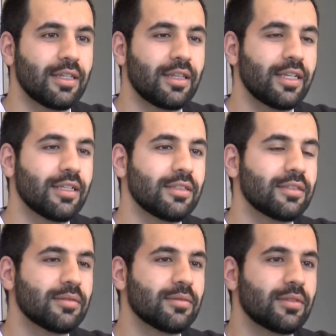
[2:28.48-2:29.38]
thing
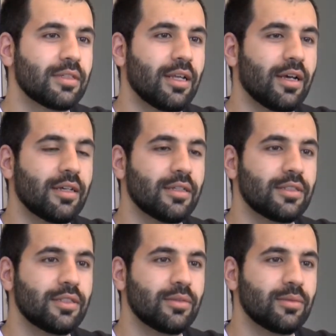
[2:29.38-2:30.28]

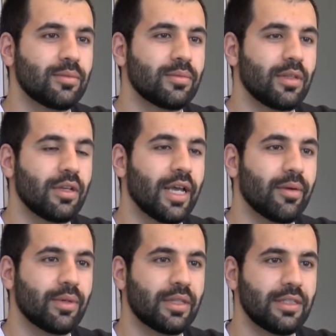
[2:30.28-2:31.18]
to look at
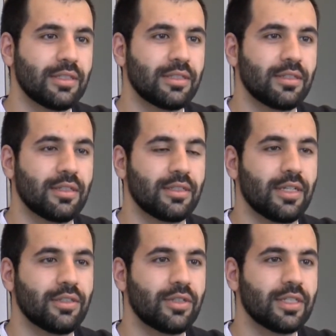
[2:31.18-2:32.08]
with these
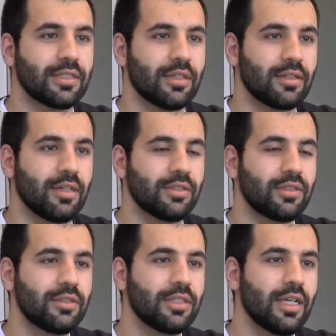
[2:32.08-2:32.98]
dendritic cell
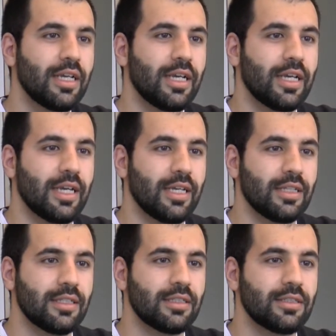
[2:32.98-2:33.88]
cultures
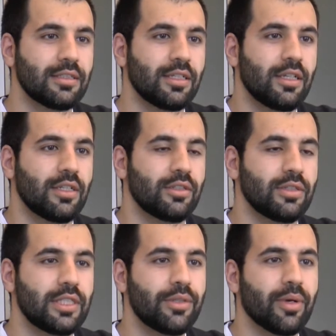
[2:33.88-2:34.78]
is to
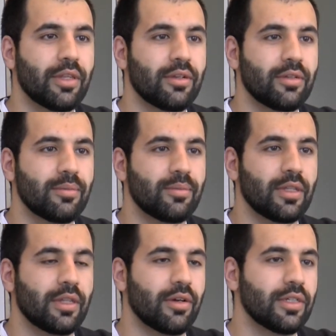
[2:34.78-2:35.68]
see whether
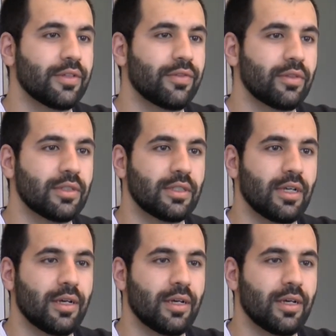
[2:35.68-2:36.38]
there are different